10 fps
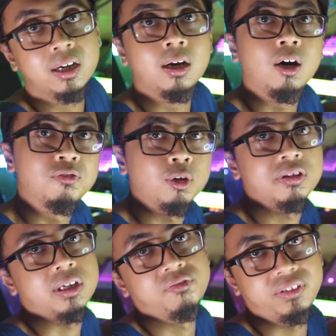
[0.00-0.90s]
of
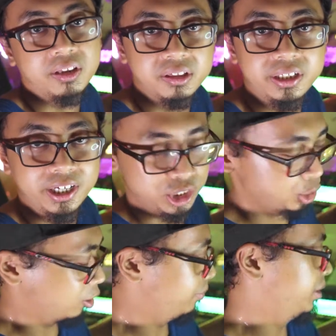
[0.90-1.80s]
course, I've tested at the
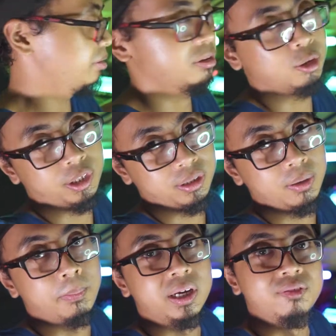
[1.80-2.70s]
shop. This is not
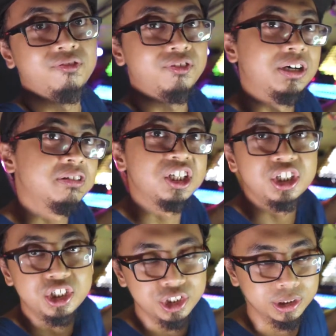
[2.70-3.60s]
my first
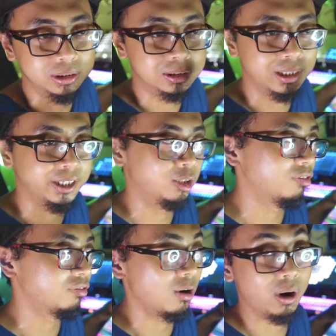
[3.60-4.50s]
initial kind
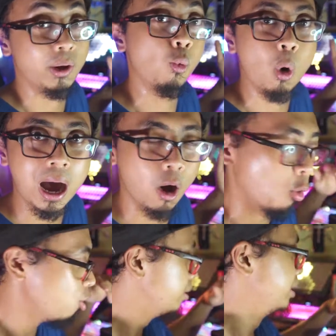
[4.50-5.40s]
of like wow,
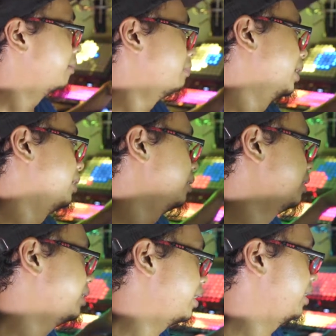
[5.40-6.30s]
but
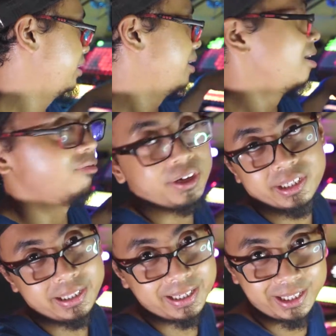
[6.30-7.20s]
yeah,
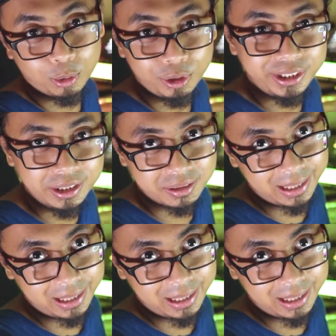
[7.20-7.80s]
finally I own this